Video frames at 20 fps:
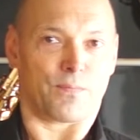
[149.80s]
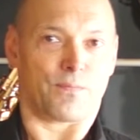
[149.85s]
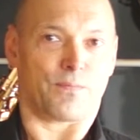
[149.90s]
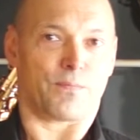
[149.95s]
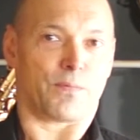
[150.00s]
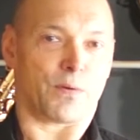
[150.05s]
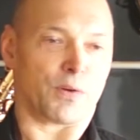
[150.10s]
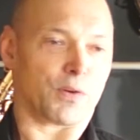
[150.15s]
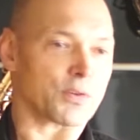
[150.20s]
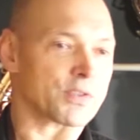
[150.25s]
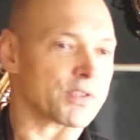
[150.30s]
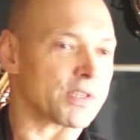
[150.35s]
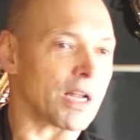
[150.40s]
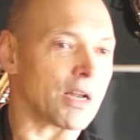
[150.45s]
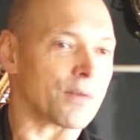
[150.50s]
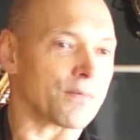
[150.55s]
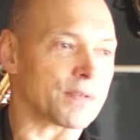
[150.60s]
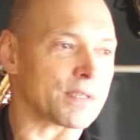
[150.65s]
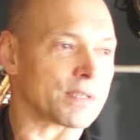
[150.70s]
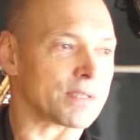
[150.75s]
For
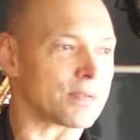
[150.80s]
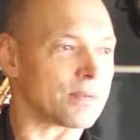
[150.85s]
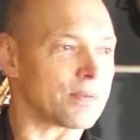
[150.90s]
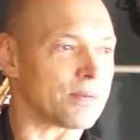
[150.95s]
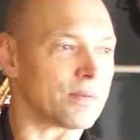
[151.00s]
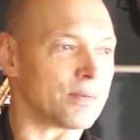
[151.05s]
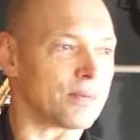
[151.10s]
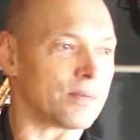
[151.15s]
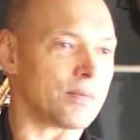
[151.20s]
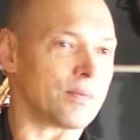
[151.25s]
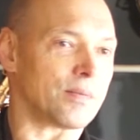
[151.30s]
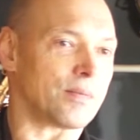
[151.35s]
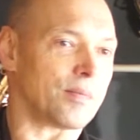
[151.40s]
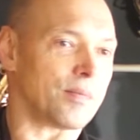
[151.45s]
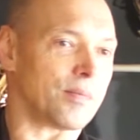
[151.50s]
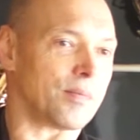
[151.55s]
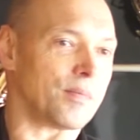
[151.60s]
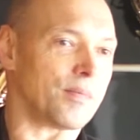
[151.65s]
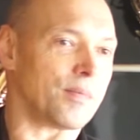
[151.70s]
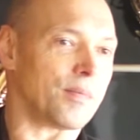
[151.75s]
yourself, it's
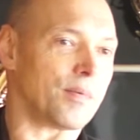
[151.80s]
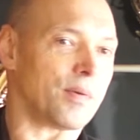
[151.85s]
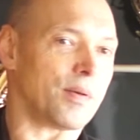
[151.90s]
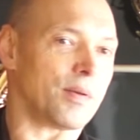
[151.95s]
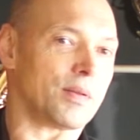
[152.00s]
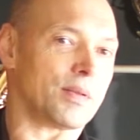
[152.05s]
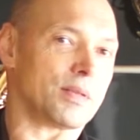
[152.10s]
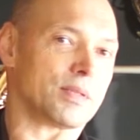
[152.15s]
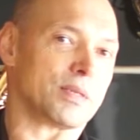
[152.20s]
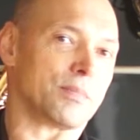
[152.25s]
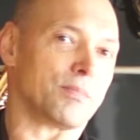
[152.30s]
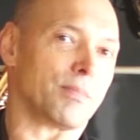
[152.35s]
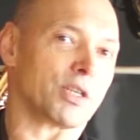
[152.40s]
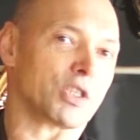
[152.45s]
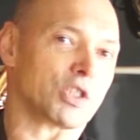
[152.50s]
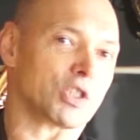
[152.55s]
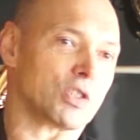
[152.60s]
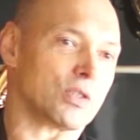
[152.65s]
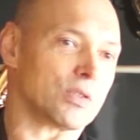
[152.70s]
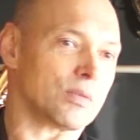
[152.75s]
a
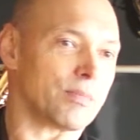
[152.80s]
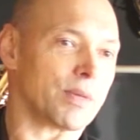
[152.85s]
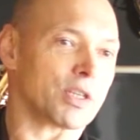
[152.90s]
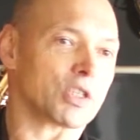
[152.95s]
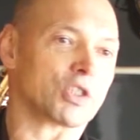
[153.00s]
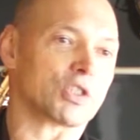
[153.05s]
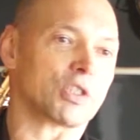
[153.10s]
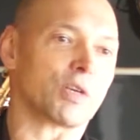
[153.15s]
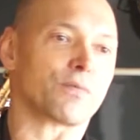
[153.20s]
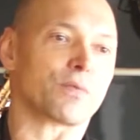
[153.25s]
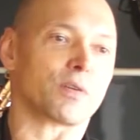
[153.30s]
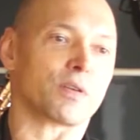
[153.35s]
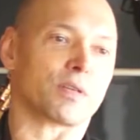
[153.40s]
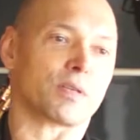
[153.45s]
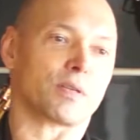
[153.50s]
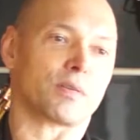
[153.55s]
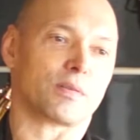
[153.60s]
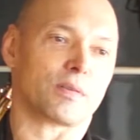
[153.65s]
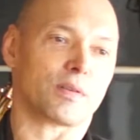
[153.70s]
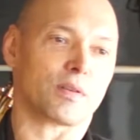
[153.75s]
much different
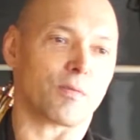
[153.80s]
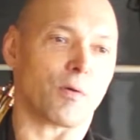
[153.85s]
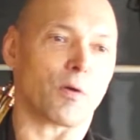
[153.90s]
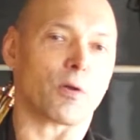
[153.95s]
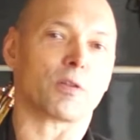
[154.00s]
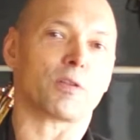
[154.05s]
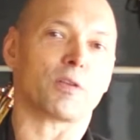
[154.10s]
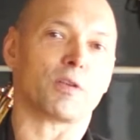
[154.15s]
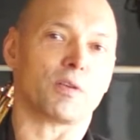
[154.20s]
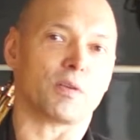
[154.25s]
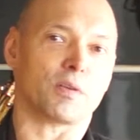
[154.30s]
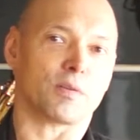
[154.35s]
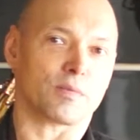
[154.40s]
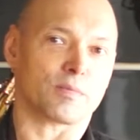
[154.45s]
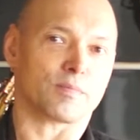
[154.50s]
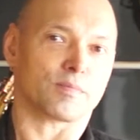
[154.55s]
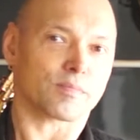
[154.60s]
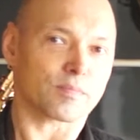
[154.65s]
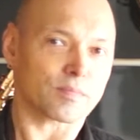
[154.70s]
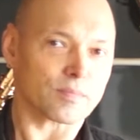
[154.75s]
quality
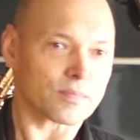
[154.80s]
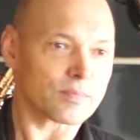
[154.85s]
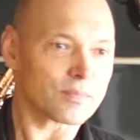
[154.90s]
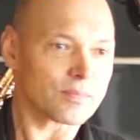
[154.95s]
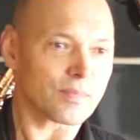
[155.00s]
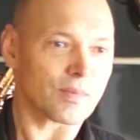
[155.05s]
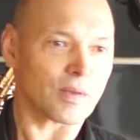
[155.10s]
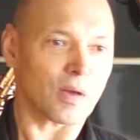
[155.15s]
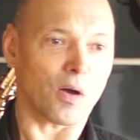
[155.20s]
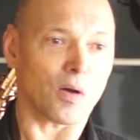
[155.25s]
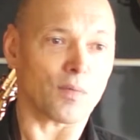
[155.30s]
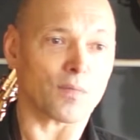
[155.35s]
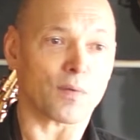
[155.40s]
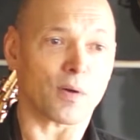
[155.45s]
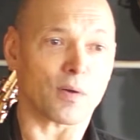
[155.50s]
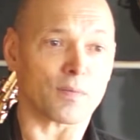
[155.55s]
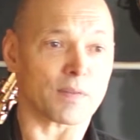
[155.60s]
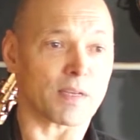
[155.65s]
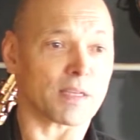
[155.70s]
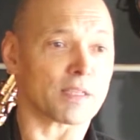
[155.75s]

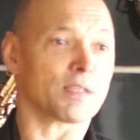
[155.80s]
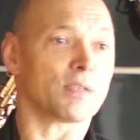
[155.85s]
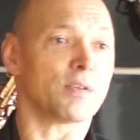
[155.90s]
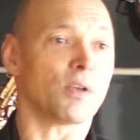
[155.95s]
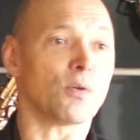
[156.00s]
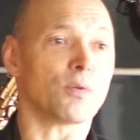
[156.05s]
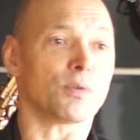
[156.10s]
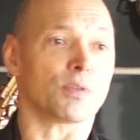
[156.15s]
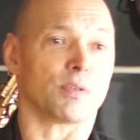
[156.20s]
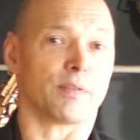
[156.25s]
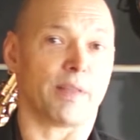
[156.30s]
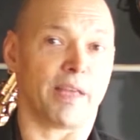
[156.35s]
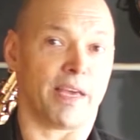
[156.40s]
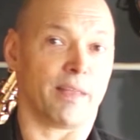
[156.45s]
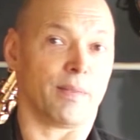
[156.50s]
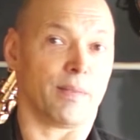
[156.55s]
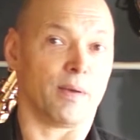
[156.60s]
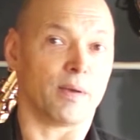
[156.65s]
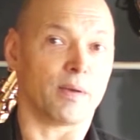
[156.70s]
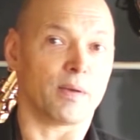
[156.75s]
of that note than
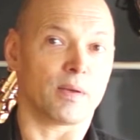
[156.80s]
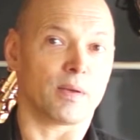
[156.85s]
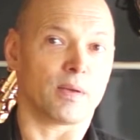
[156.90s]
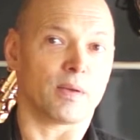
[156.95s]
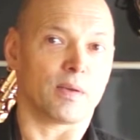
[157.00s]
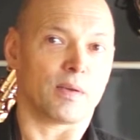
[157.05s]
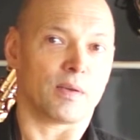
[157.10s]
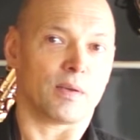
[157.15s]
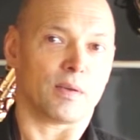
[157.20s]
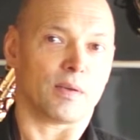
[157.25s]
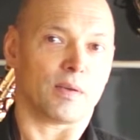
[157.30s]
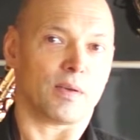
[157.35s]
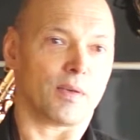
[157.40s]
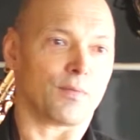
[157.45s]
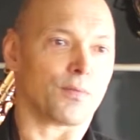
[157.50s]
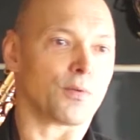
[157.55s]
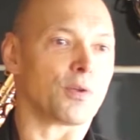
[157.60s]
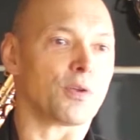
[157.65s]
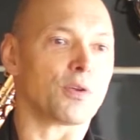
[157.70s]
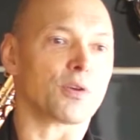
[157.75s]
if
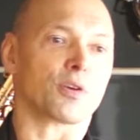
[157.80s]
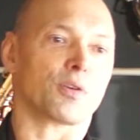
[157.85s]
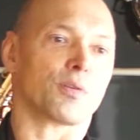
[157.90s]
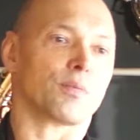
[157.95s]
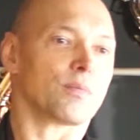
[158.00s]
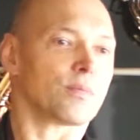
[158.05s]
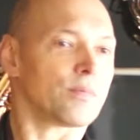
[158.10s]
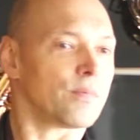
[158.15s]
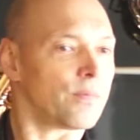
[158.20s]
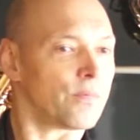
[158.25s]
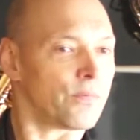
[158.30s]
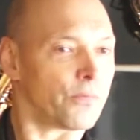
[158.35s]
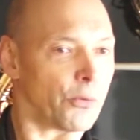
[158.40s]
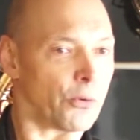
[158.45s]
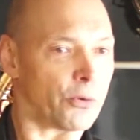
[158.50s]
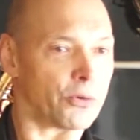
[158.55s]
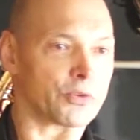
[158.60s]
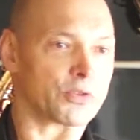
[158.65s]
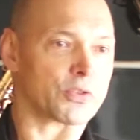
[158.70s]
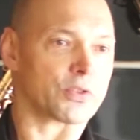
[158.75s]
you hear it
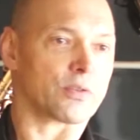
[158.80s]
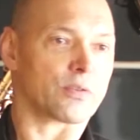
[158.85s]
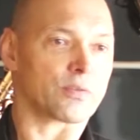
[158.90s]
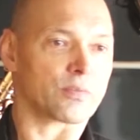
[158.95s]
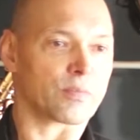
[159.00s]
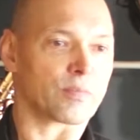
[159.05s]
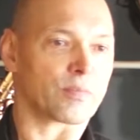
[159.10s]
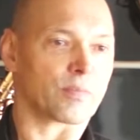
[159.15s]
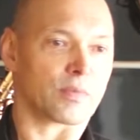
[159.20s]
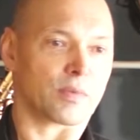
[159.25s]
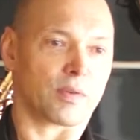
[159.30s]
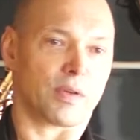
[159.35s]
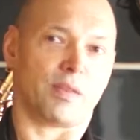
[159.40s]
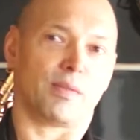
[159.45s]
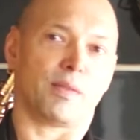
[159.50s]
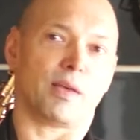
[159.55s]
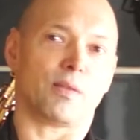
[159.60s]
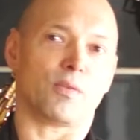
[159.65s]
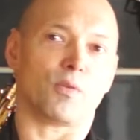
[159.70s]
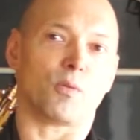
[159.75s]
first and
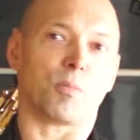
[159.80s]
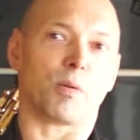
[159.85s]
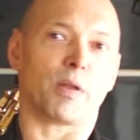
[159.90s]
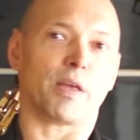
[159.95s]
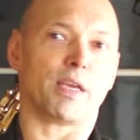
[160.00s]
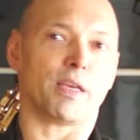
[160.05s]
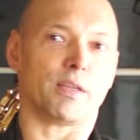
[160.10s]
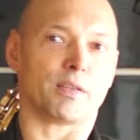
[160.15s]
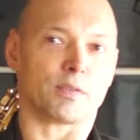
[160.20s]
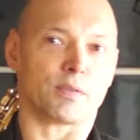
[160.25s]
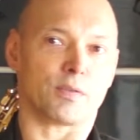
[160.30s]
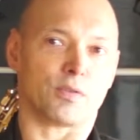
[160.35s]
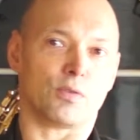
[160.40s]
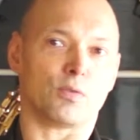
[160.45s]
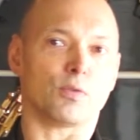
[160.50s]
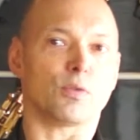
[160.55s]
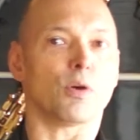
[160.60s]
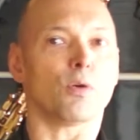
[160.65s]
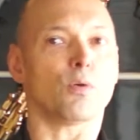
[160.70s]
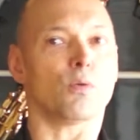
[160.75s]
then you play it. You
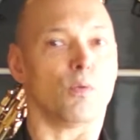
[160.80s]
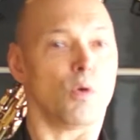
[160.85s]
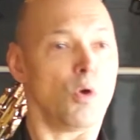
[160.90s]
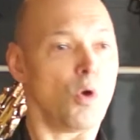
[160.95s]
know